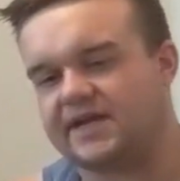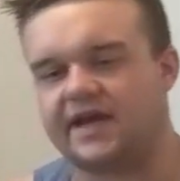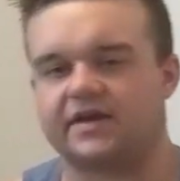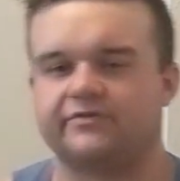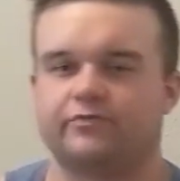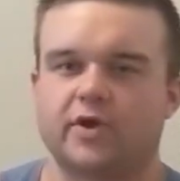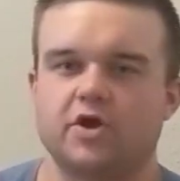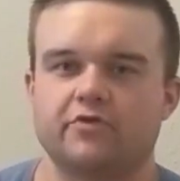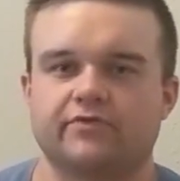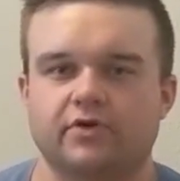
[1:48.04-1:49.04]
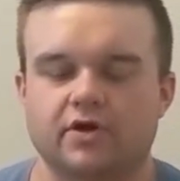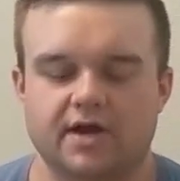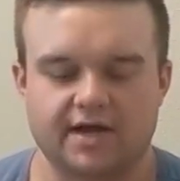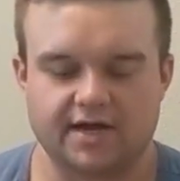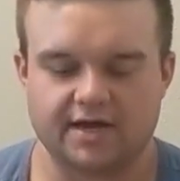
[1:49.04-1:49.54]
kind of went over
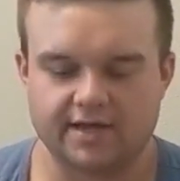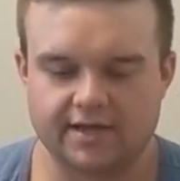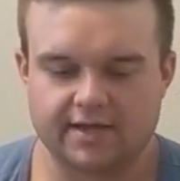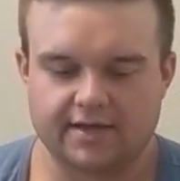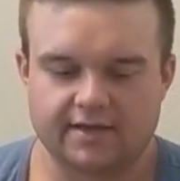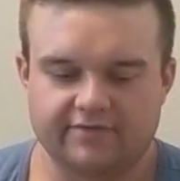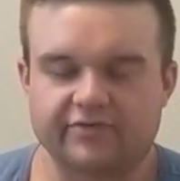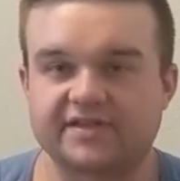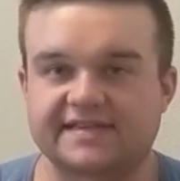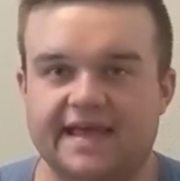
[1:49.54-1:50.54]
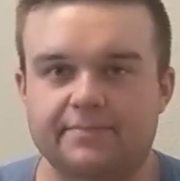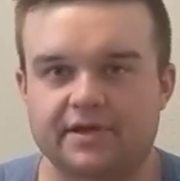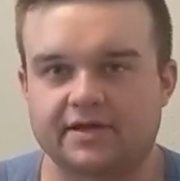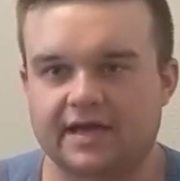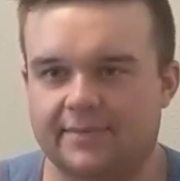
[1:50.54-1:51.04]
for the damping,